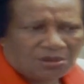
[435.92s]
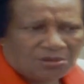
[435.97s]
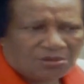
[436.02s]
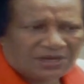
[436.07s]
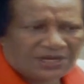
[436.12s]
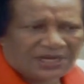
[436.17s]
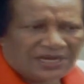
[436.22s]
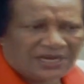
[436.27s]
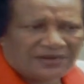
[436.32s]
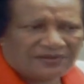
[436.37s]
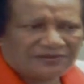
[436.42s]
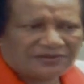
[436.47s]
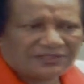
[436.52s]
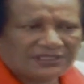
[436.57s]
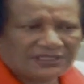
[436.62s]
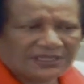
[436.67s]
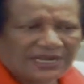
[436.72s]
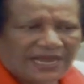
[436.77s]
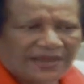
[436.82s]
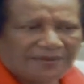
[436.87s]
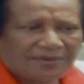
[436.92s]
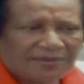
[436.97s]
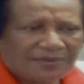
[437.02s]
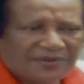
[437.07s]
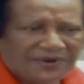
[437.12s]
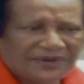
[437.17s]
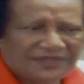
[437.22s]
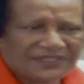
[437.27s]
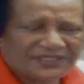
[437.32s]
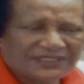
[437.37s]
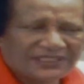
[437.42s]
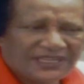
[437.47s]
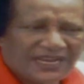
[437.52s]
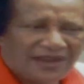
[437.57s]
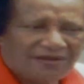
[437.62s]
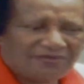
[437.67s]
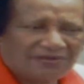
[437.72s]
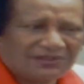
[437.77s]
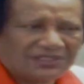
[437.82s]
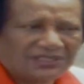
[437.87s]
But he was the type of person
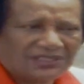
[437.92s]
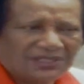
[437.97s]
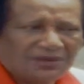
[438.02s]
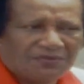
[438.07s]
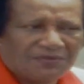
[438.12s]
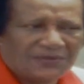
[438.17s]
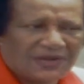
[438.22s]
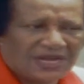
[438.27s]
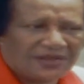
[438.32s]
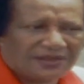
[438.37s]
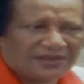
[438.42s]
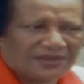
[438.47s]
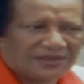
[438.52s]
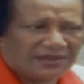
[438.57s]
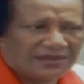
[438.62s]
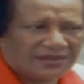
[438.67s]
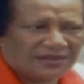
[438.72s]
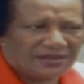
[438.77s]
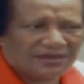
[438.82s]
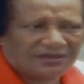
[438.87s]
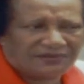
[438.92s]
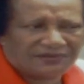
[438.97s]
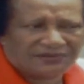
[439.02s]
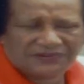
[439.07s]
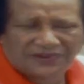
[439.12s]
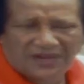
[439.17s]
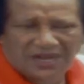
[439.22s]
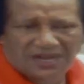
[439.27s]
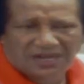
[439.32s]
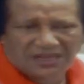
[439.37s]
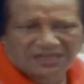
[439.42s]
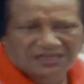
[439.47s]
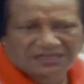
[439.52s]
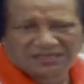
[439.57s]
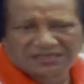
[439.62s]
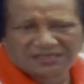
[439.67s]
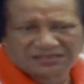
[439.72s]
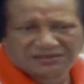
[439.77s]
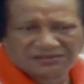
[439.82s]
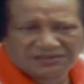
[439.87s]
that was a mother, a
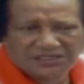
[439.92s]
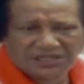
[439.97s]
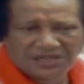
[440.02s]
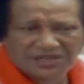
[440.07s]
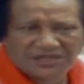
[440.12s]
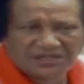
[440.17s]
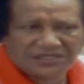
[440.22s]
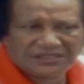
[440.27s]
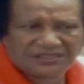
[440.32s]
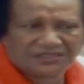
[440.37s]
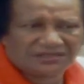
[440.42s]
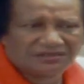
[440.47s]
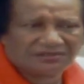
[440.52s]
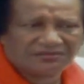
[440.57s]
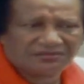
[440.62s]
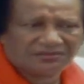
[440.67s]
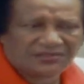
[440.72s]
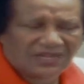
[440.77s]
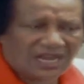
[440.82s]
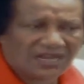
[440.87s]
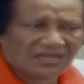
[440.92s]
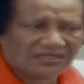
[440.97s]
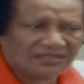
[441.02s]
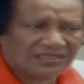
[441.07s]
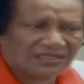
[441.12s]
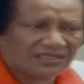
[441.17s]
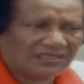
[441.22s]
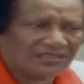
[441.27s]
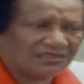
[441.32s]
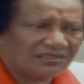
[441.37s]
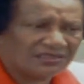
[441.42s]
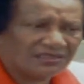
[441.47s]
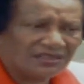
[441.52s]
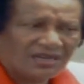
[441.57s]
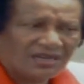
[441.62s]
father, nurse, doctor,